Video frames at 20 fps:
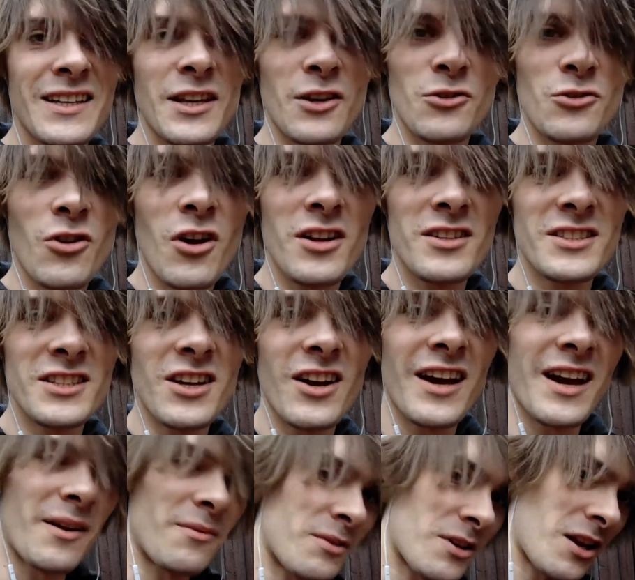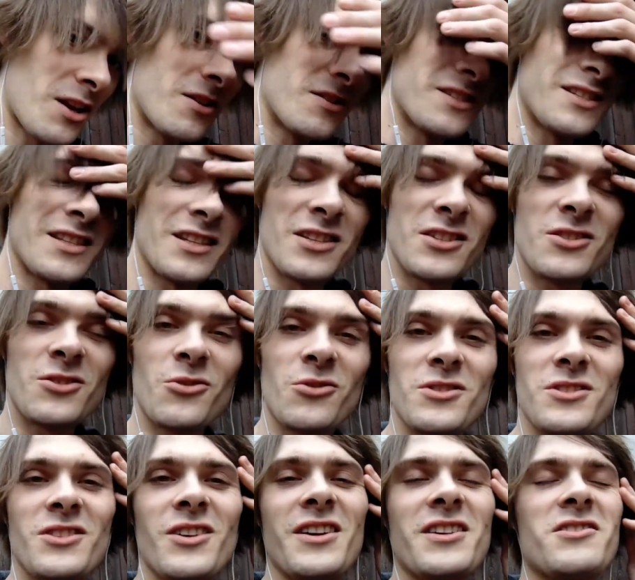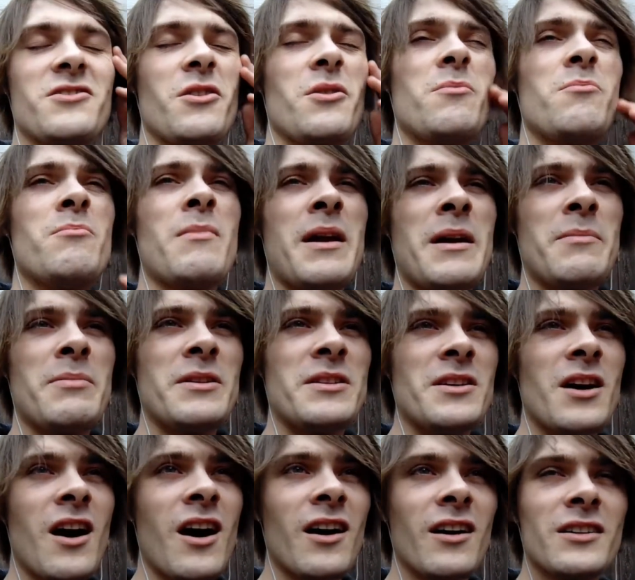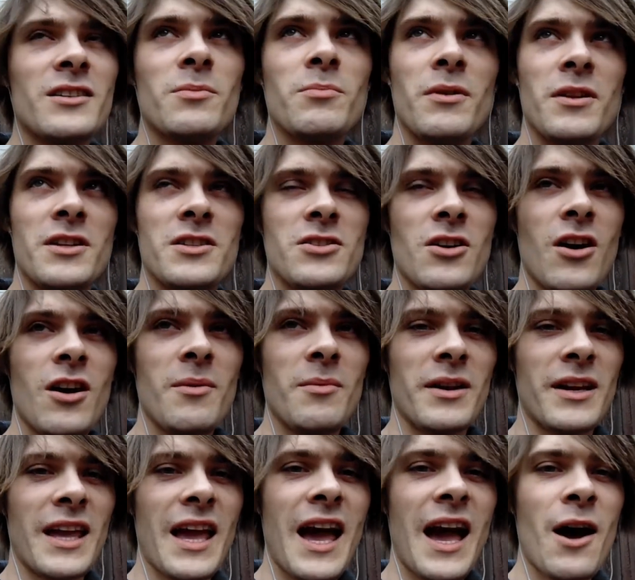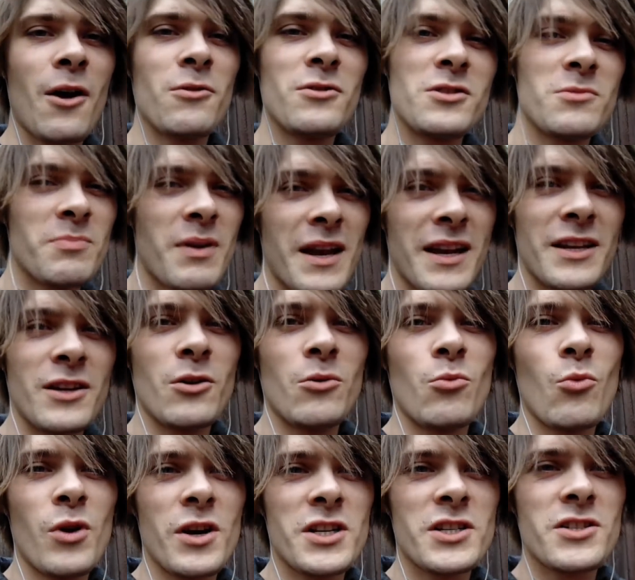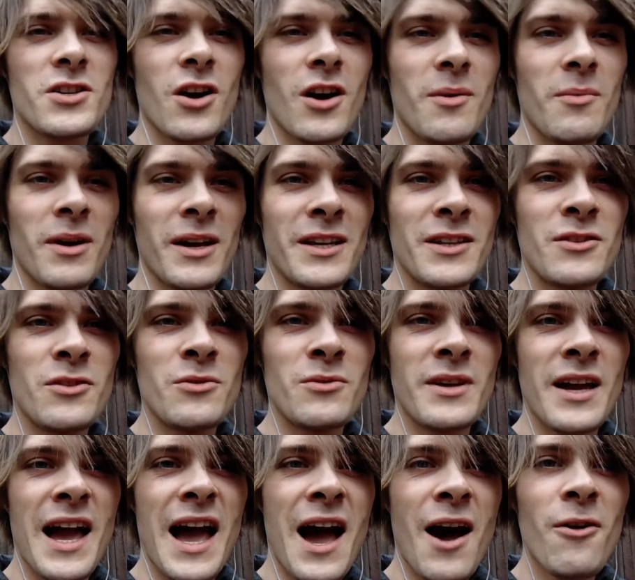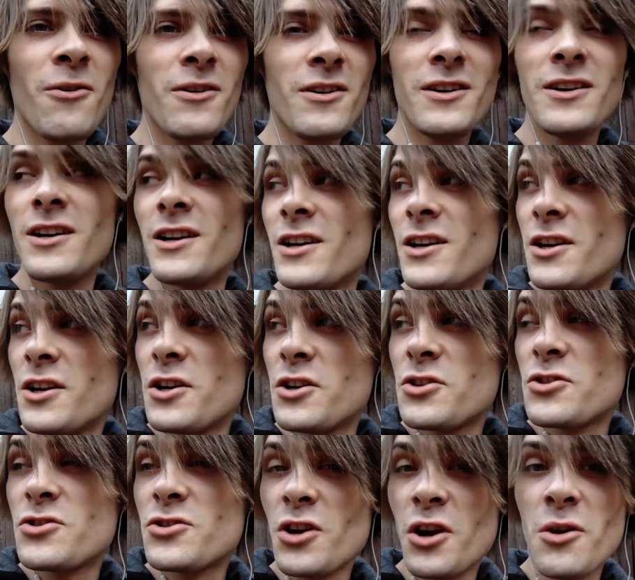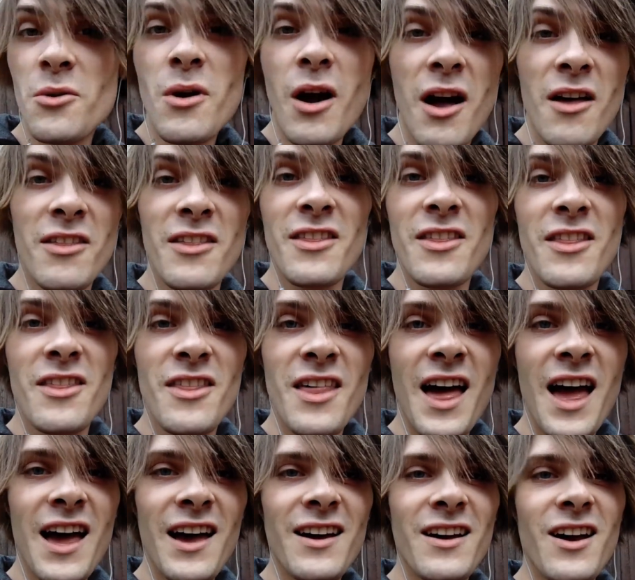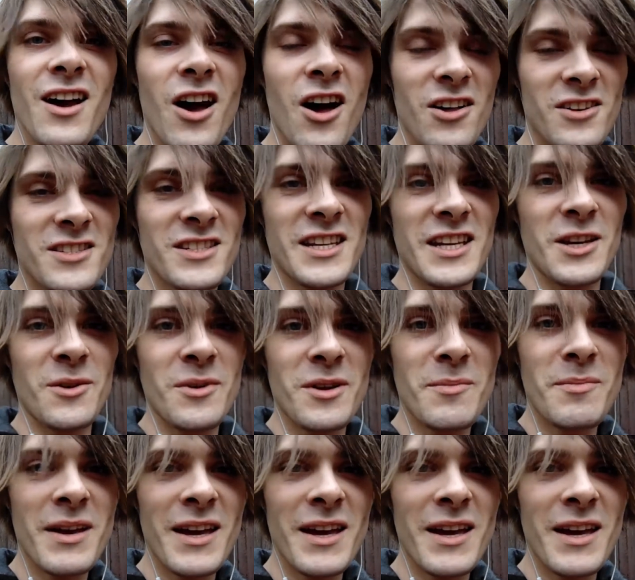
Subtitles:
Now, granted, I am closing the store tonight, so it may be dark by the time I get out, depending on which time I do get out. So, other than that, I'll see you in a